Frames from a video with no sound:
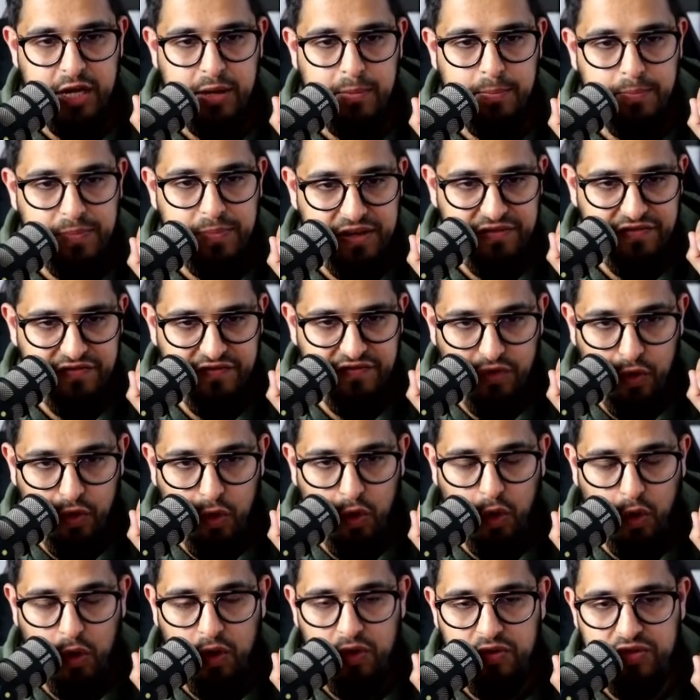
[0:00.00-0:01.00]

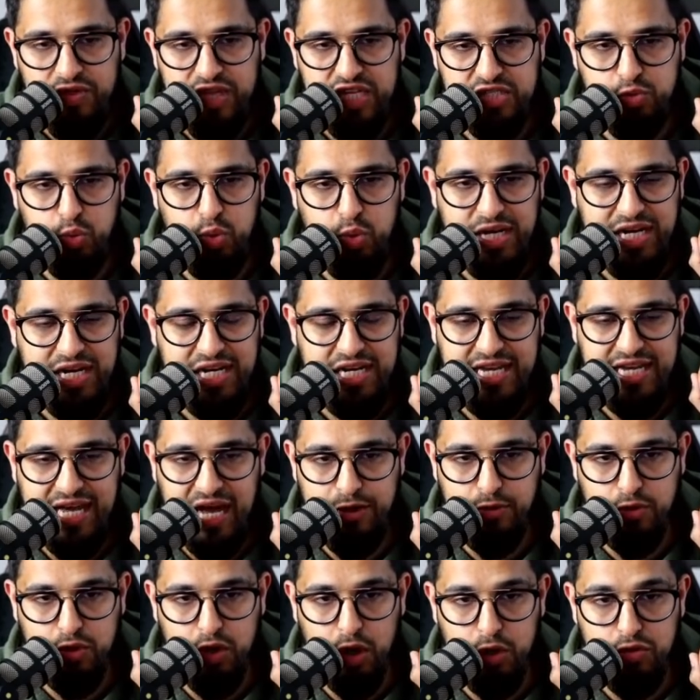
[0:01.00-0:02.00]
before this weekly candle
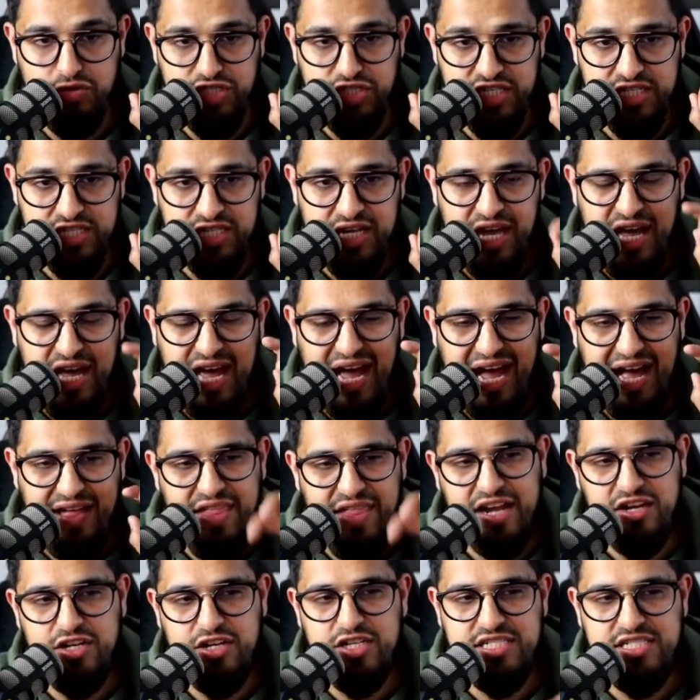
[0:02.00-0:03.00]
closes. And
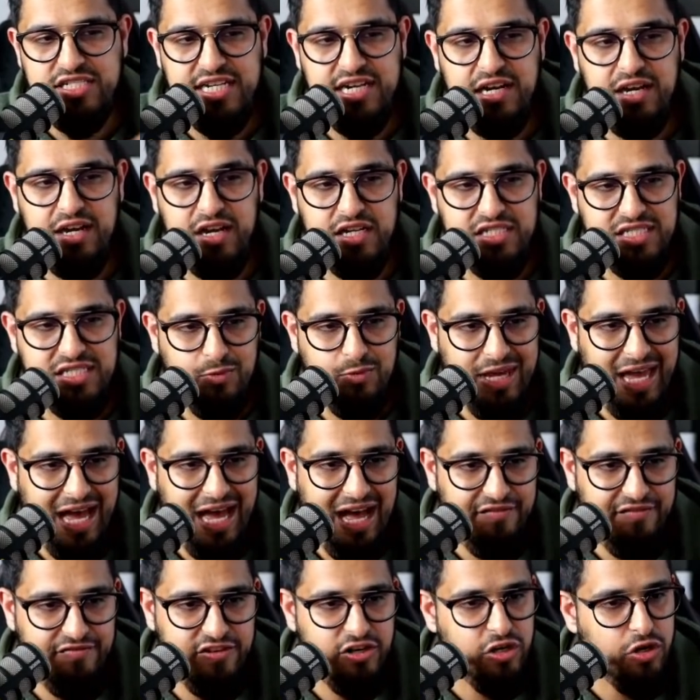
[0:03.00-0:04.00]
that could signal us that we
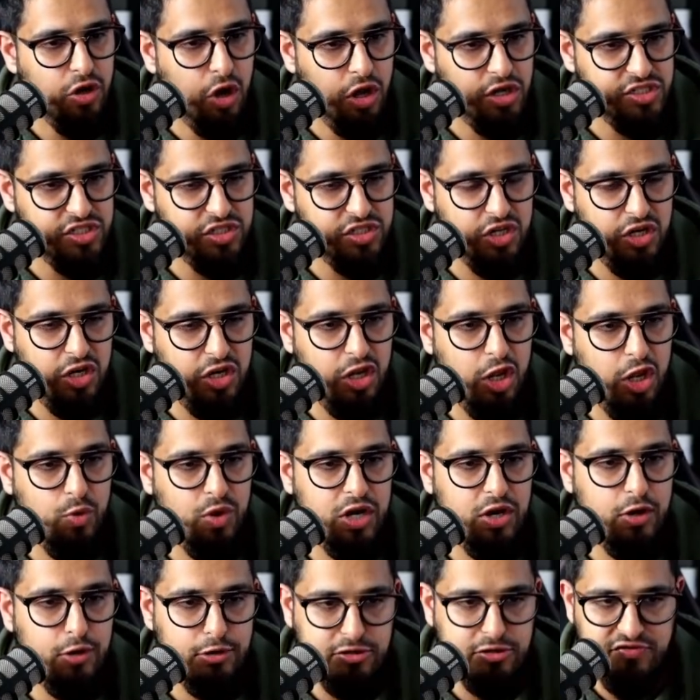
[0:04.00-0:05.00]
haven't lost the lower
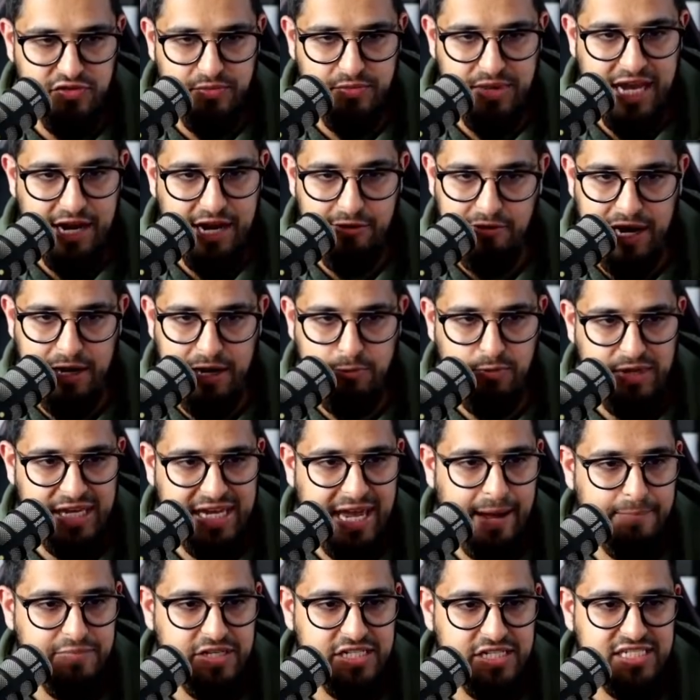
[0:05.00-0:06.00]
lows from here, right? We
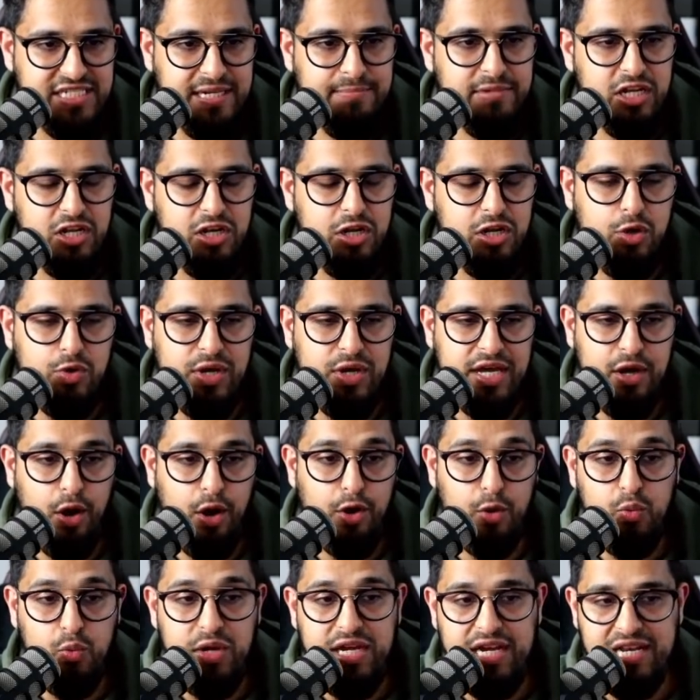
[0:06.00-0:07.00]
kept a similar low here on a
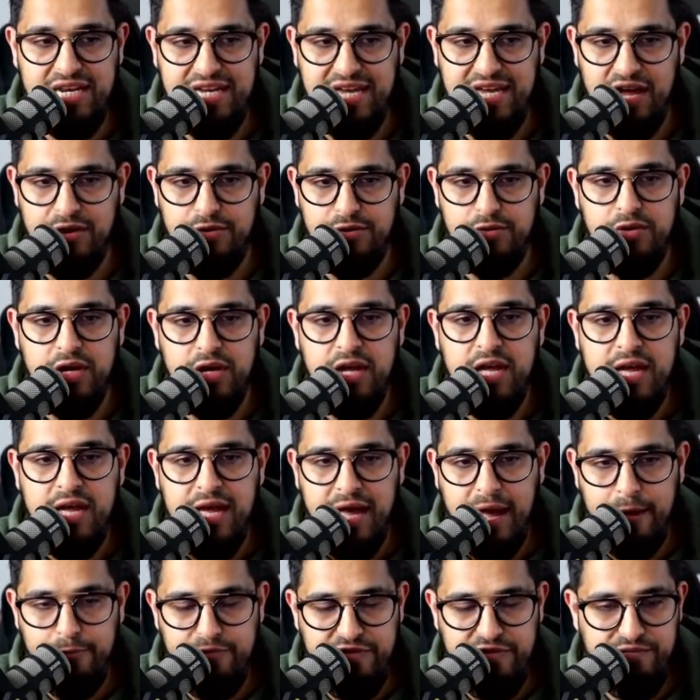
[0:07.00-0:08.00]
weekly candle
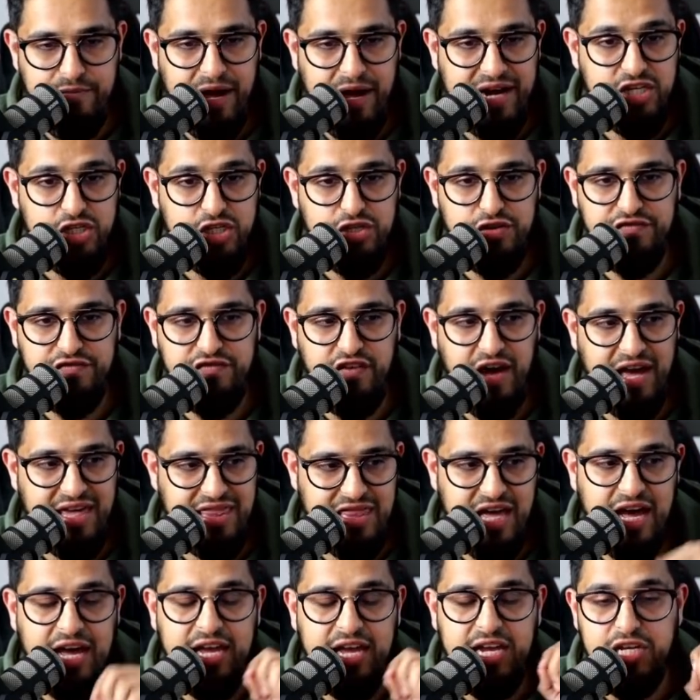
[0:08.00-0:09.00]
and we've managed to fight
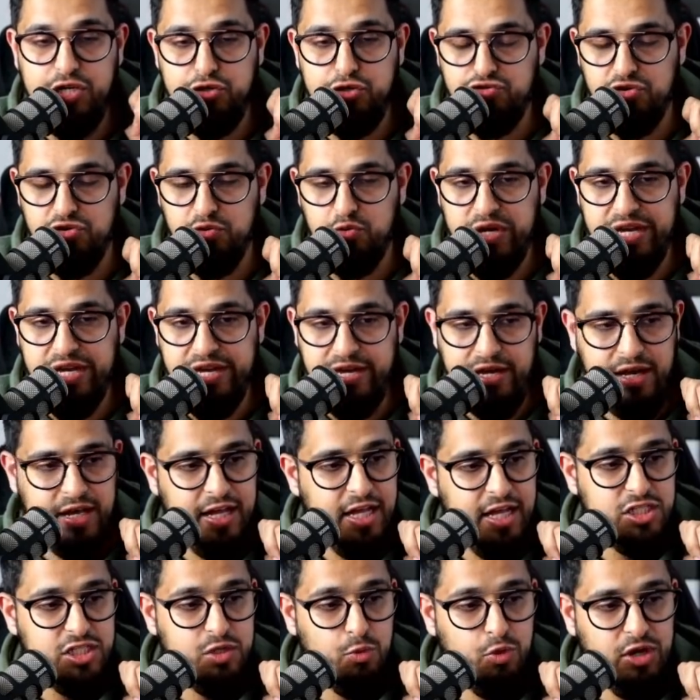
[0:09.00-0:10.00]
that intra week.
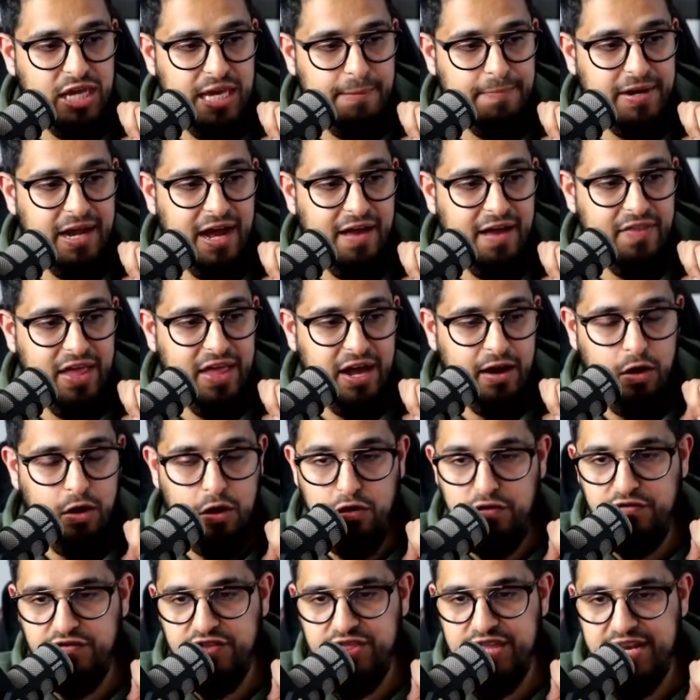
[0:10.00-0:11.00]
So we'll keep an eye on that
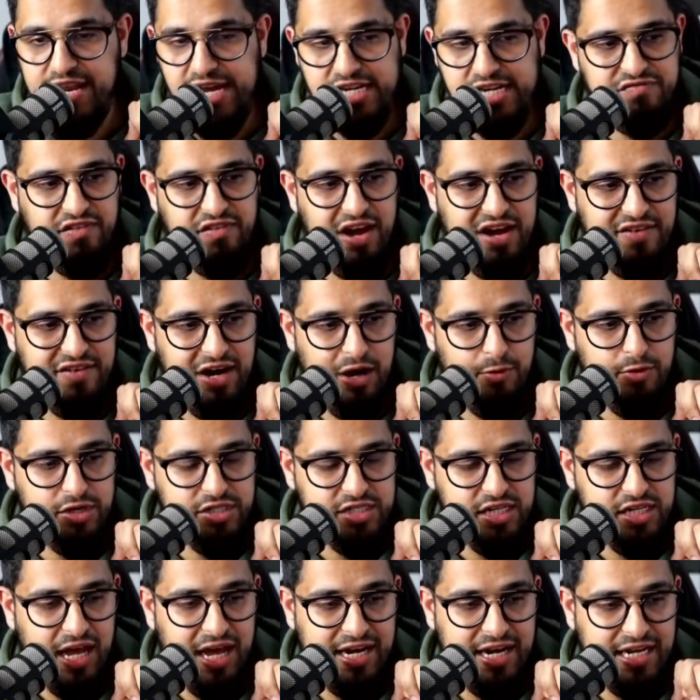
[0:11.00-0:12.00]
over the next 5 hours
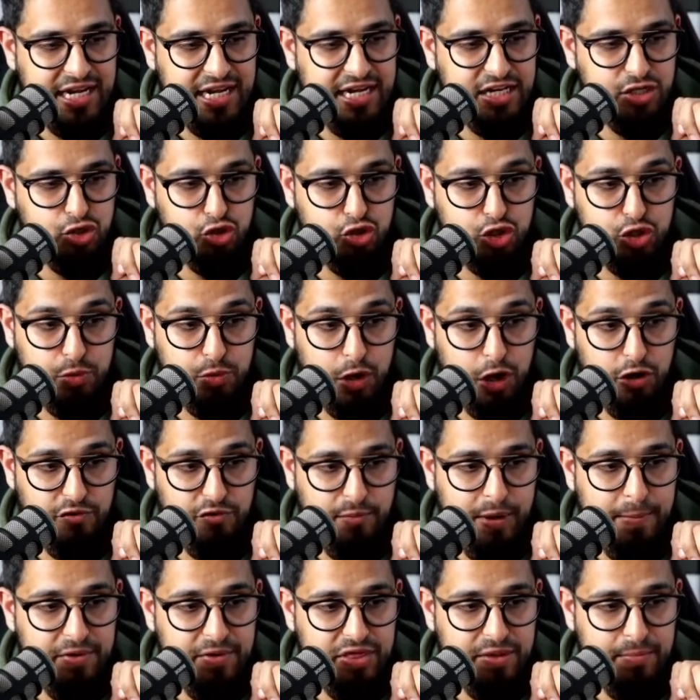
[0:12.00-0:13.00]
and into tomorrow.
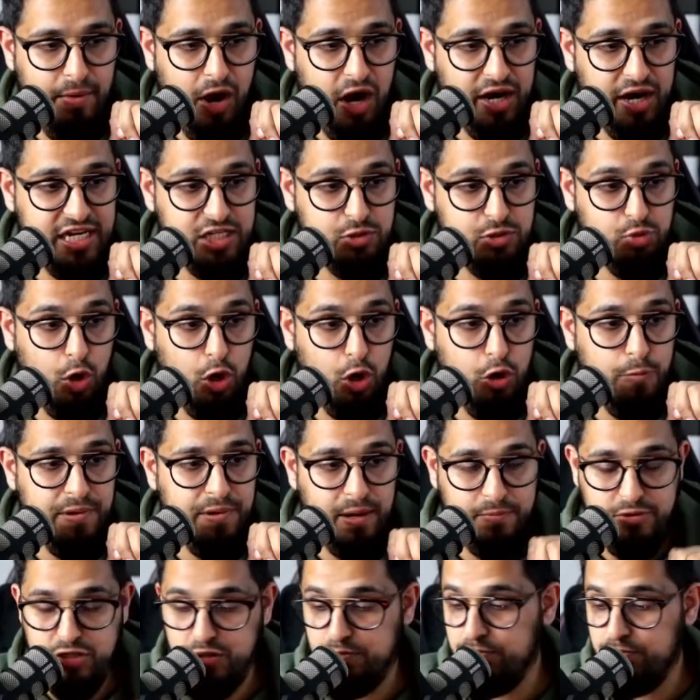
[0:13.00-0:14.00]
Remember, the markets will open up
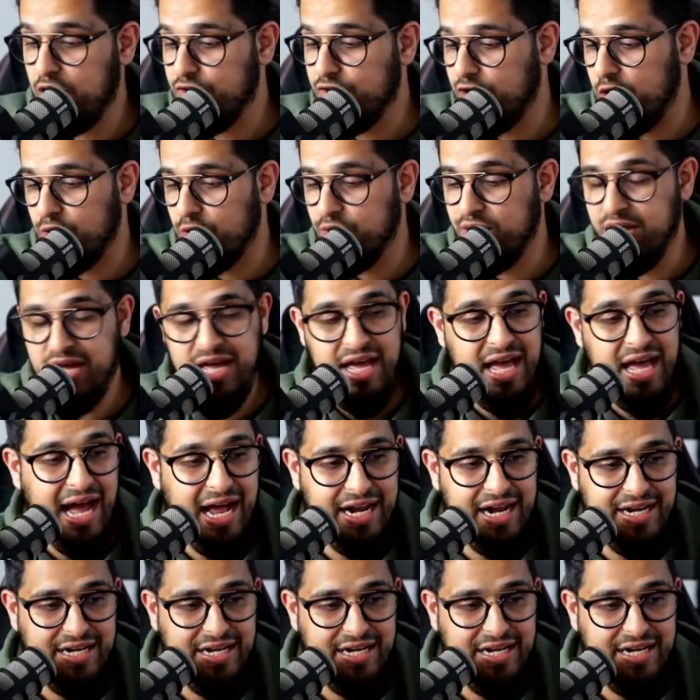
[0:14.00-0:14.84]
tomorrow and